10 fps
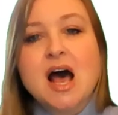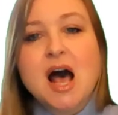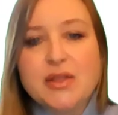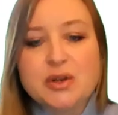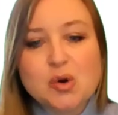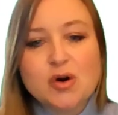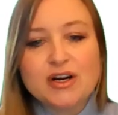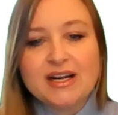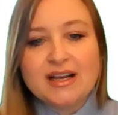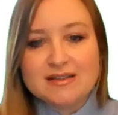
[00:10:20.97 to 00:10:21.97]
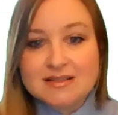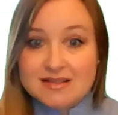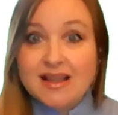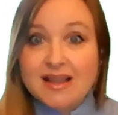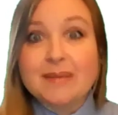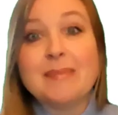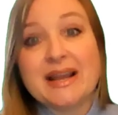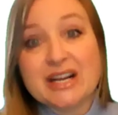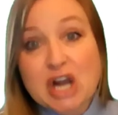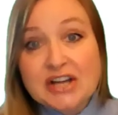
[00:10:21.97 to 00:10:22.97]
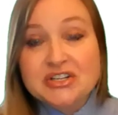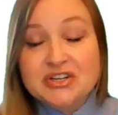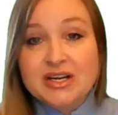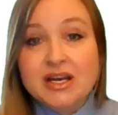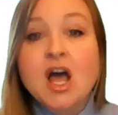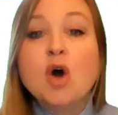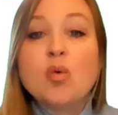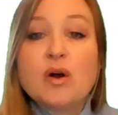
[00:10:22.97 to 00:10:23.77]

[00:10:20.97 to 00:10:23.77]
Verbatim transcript: Other organelles like mitochondria,